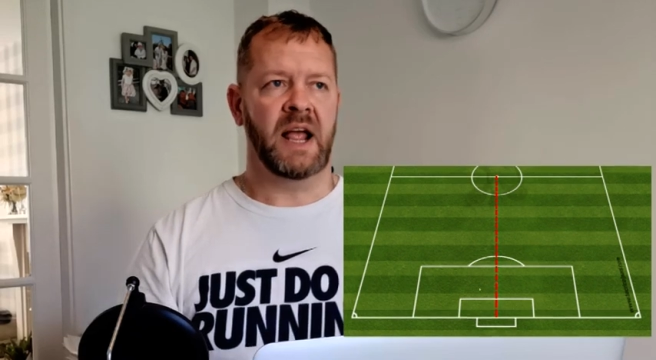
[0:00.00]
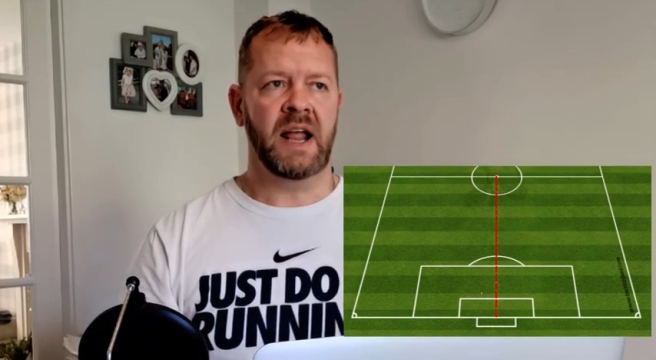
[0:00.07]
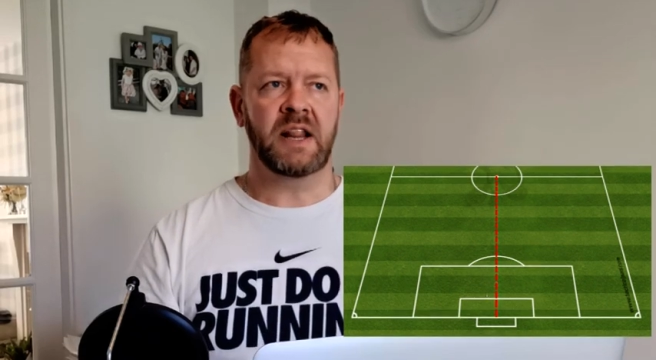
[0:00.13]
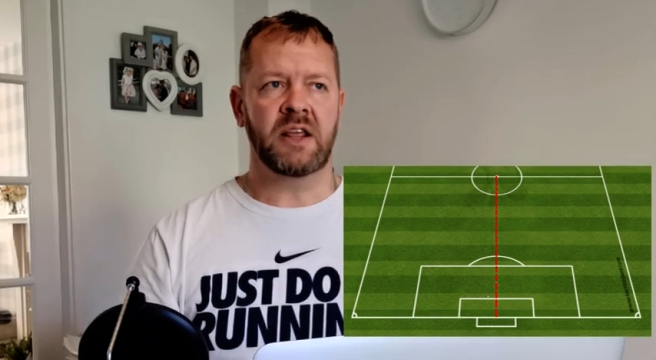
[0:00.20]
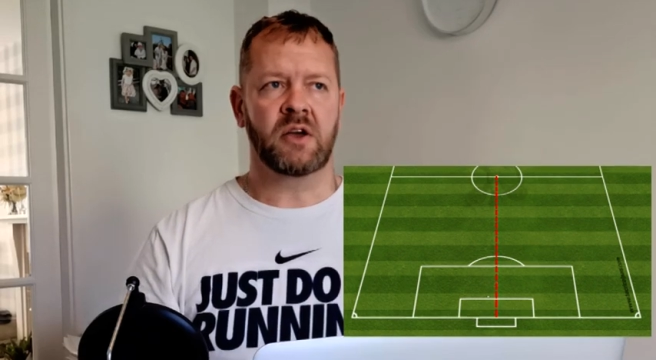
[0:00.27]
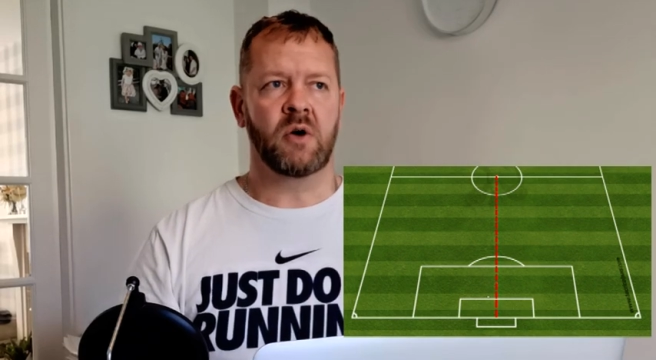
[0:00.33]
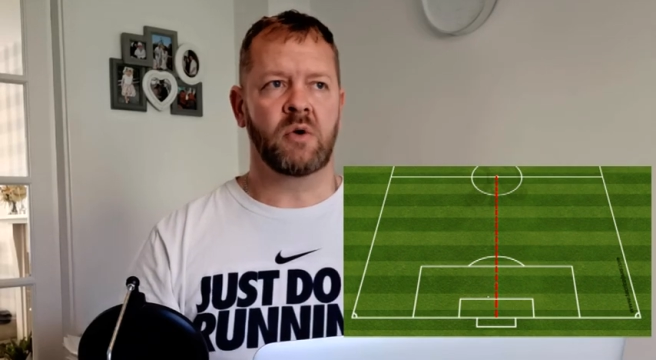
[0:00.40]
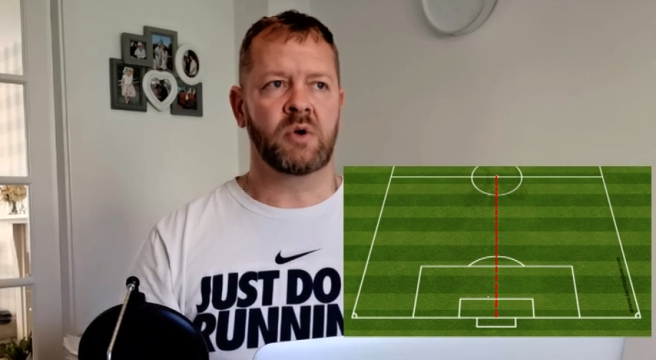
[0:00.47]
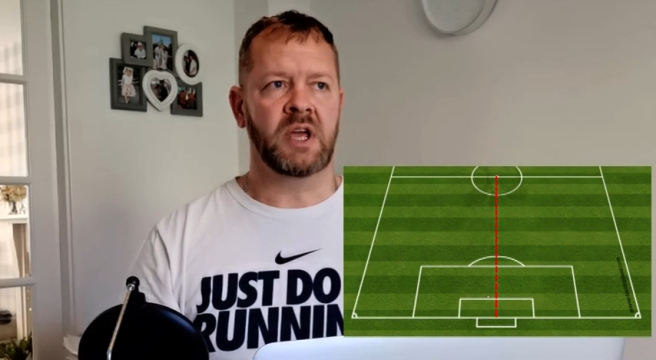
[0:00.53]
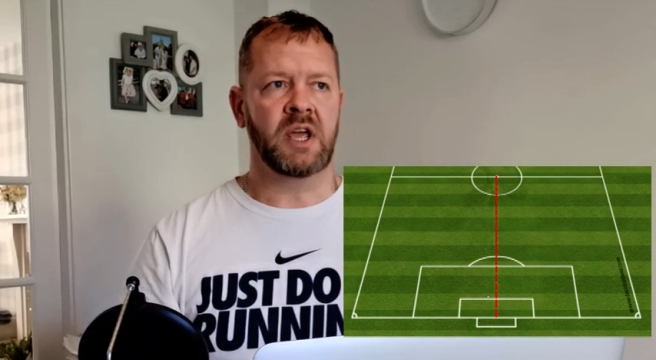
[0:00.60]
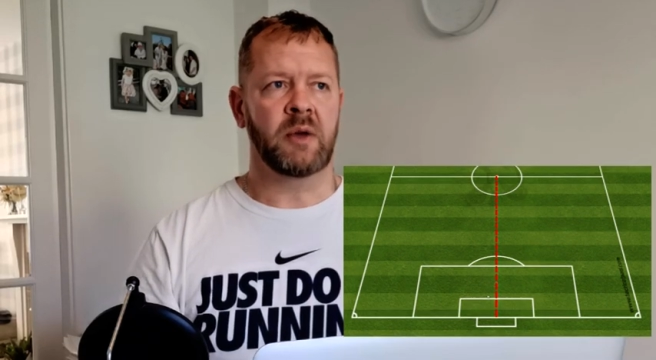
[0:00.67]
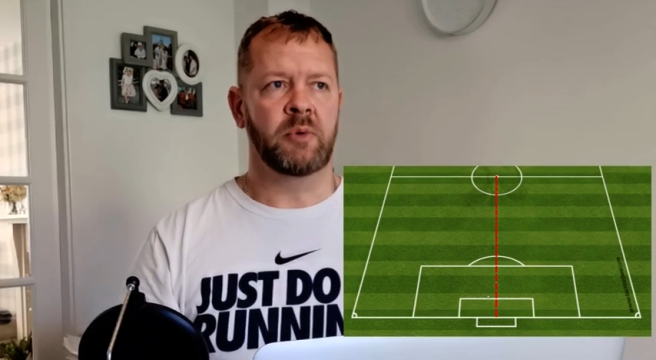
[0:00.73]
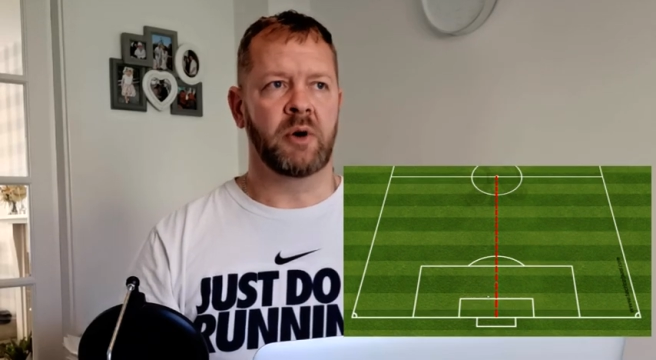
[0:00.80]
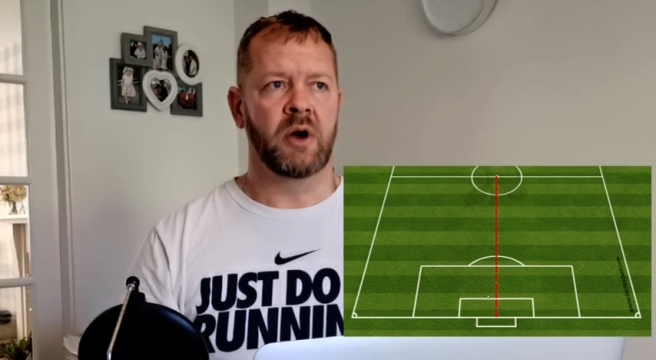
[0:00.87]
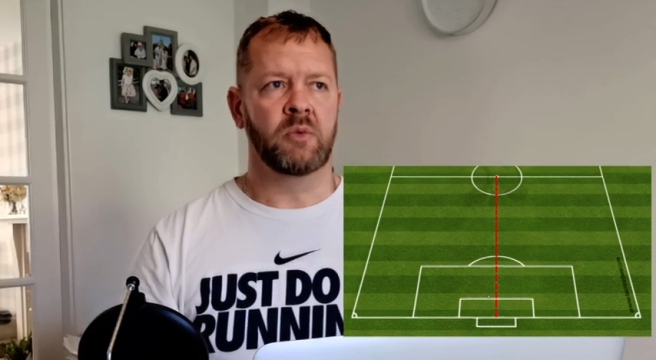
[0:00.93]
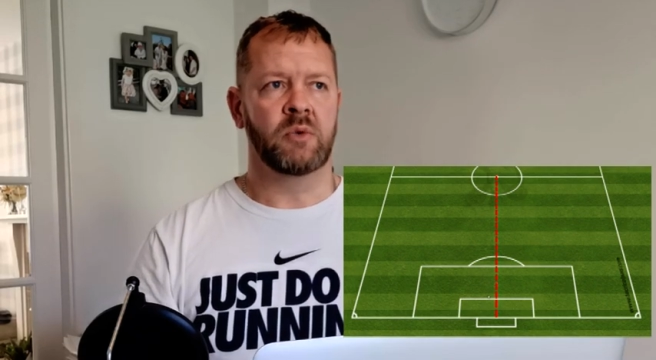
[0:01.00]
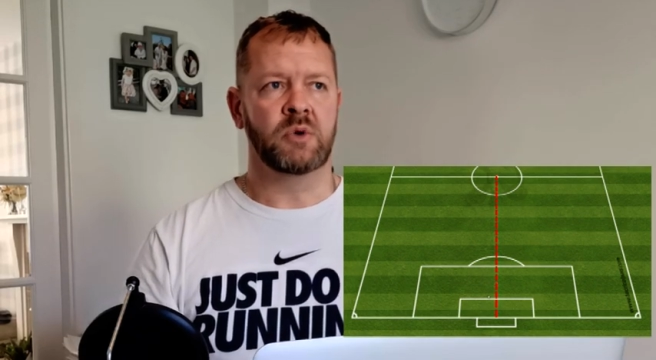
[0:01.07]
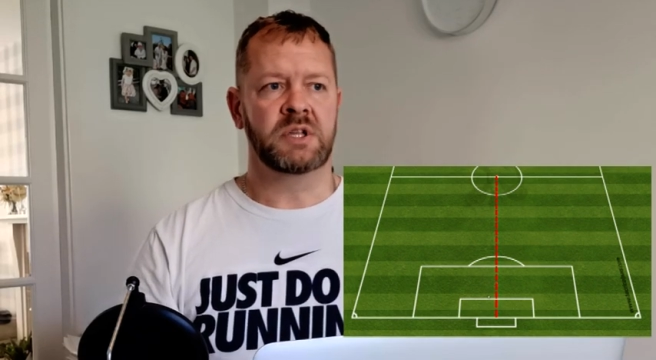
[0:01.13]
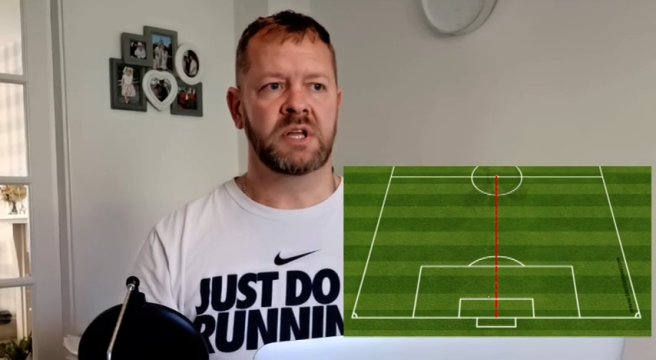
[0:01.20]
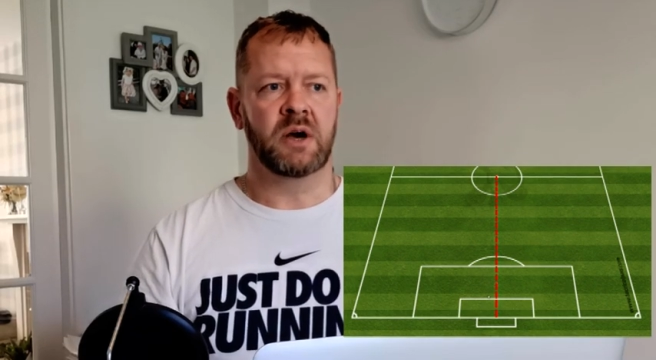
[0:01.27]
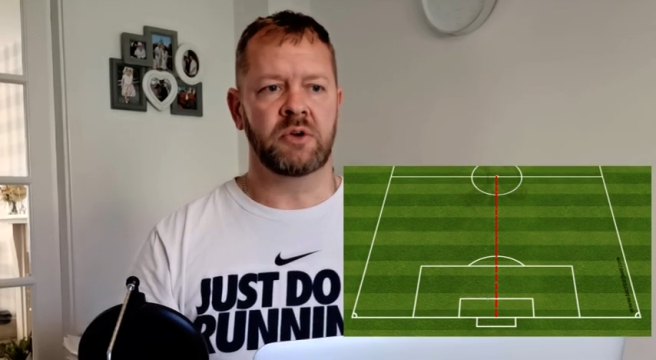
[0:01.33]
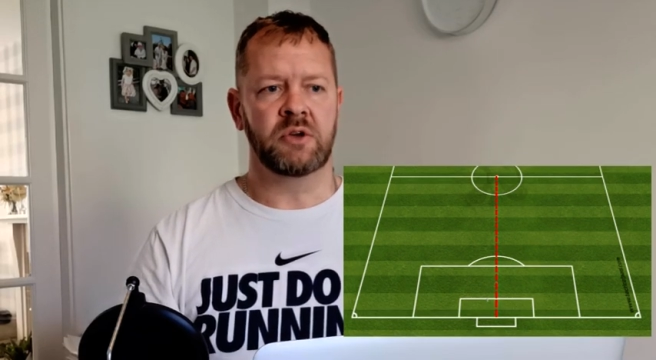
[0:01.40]
Any goalkeeper will
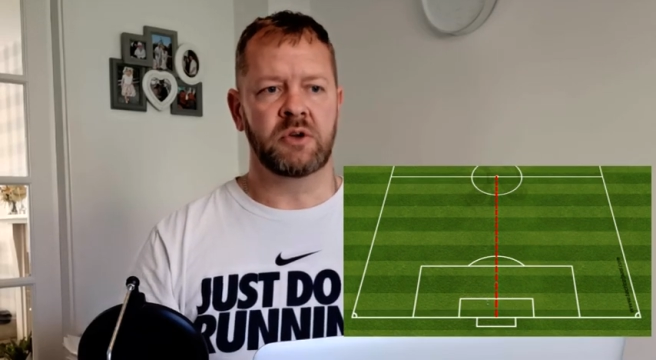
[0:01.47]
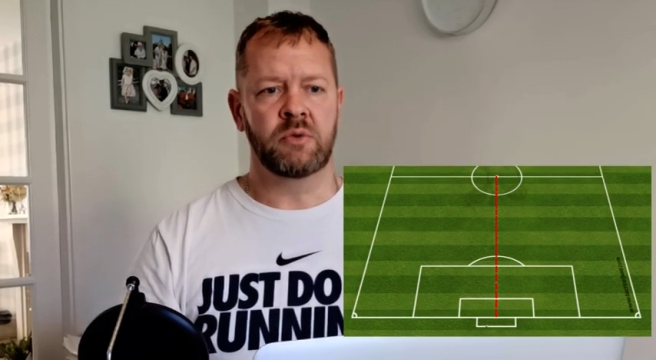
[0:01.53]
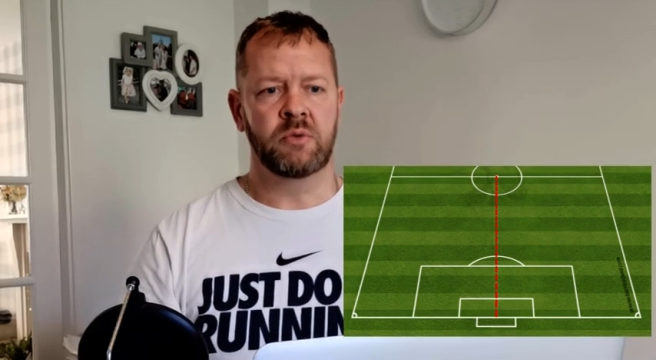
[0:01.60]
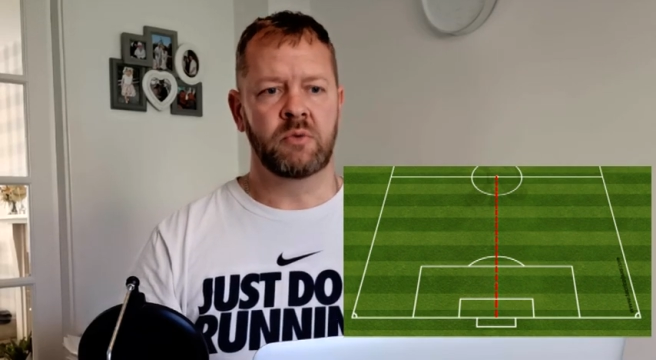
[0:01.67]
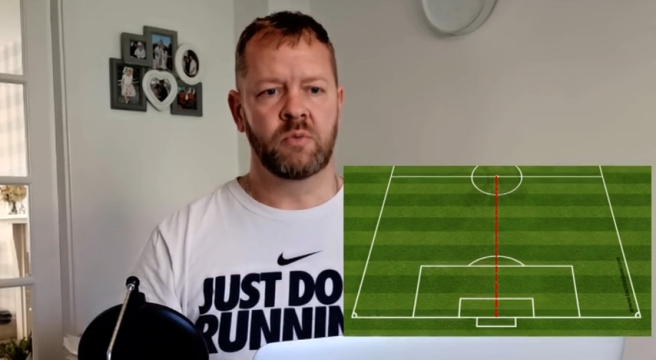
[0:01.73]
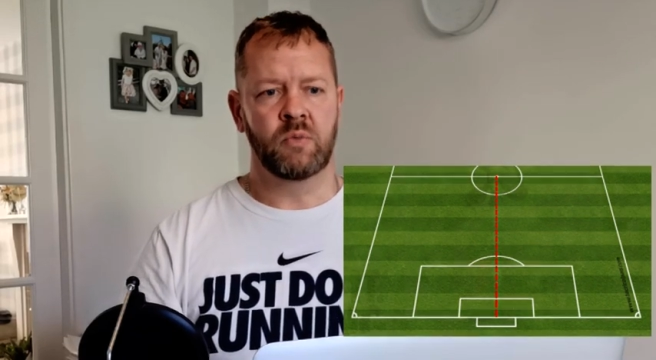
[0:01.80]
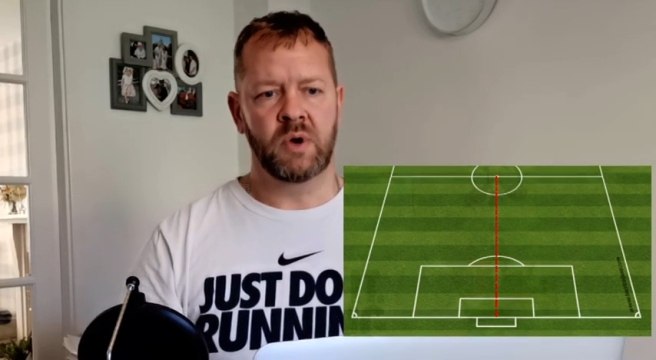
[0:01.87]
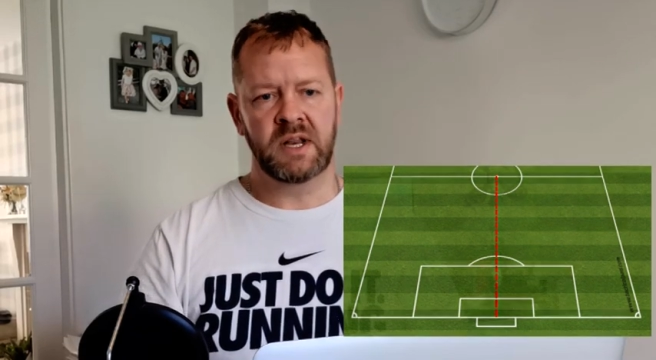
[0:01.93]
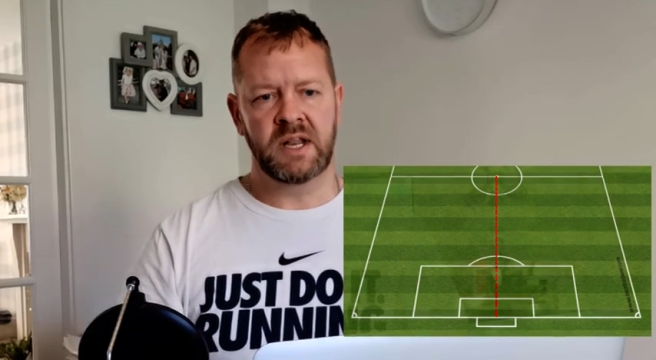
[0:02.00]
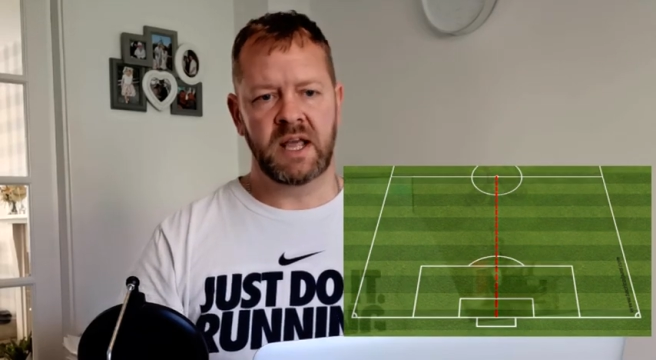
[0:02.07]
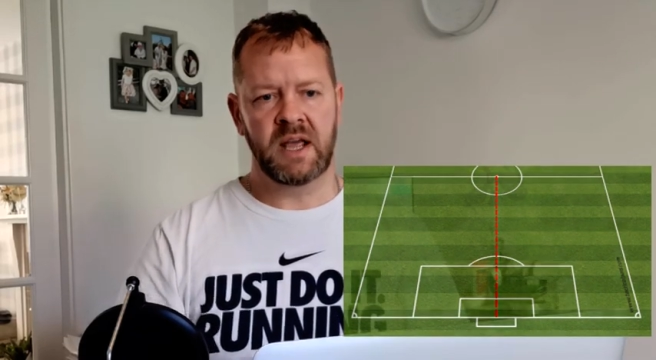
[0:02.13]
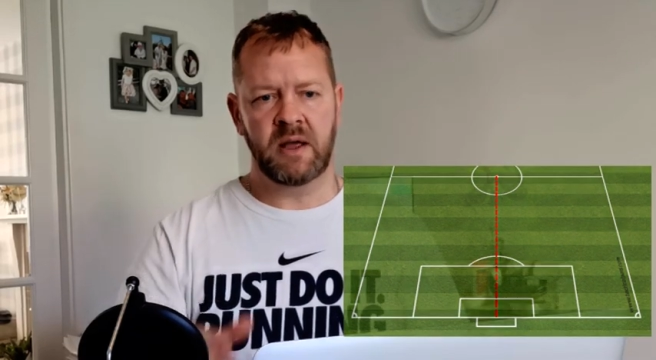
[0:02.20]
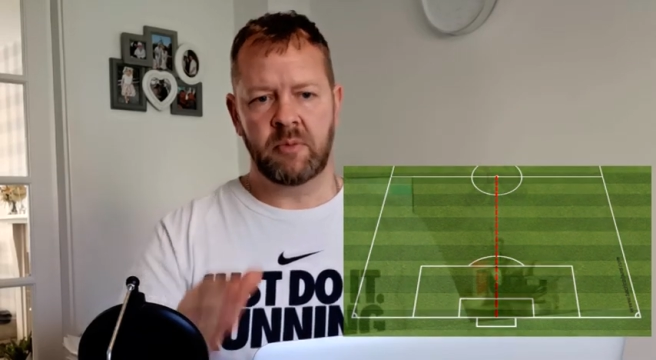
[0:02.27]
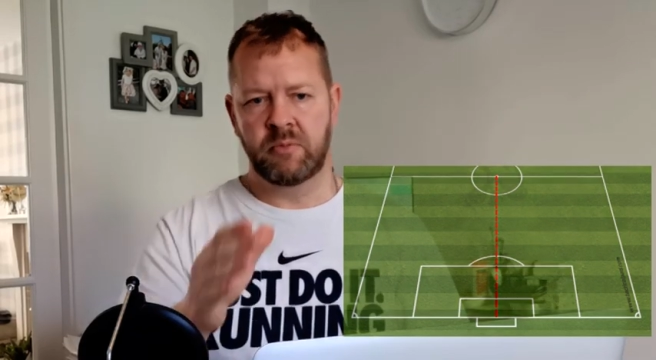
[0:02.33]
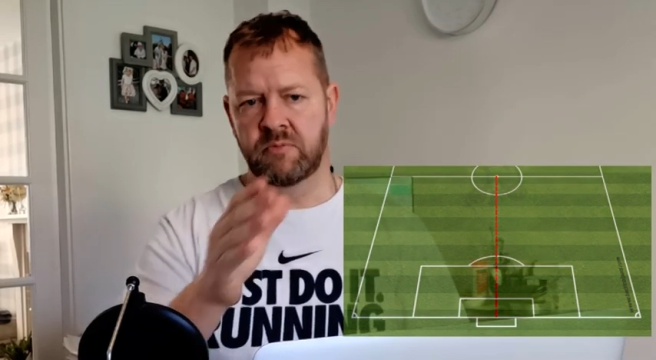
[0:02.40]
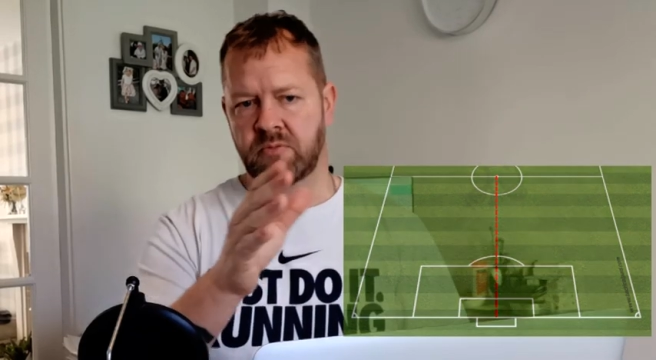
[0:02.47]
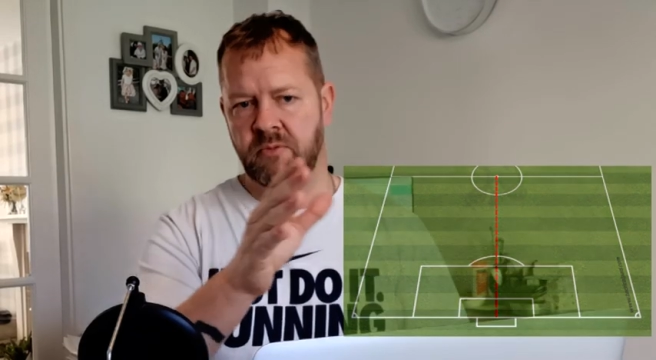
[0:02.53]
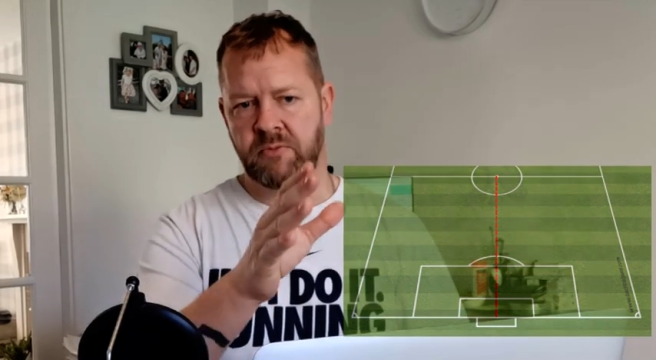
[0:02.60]
tell you when they're